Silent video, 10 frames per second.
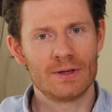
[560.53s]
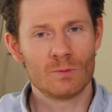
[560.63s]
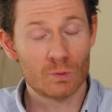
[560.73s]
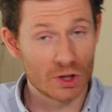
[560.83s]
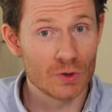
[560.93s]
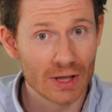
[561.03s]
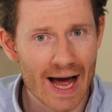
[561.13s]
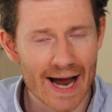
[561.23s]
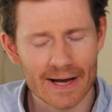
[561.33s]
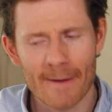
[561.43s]
what you
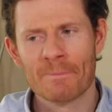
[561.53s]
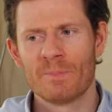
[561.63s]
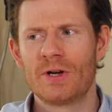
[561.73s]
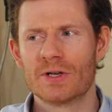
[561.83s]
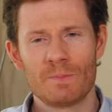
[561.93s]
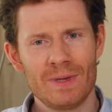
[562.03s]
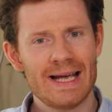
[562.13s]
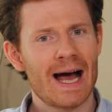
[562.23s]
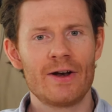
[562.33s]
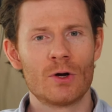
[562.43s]
like because
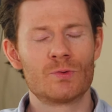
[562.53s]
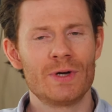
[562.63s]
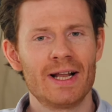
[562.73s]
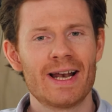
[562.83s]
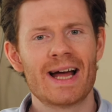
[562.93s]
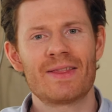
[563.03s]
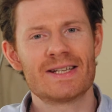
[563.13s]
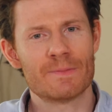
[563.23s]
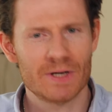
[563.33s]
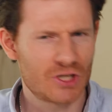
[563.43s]
me, I don't really like
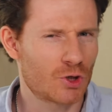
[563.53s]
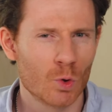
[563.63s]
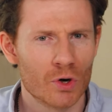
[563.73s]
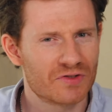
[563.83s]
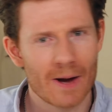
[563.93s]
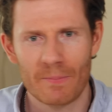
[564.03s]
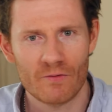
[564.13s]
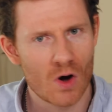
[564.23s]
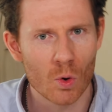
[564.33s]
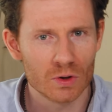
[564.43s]
this mature type
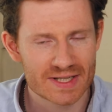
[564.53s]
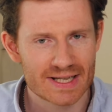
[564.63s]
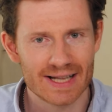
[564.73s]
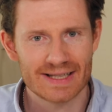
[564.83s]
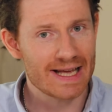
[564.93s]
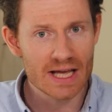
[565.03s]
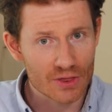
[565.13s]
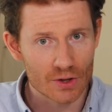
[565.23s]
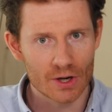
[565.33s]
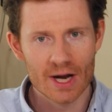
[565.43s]
of old scent
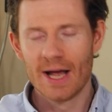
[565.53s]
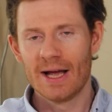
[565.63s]
either.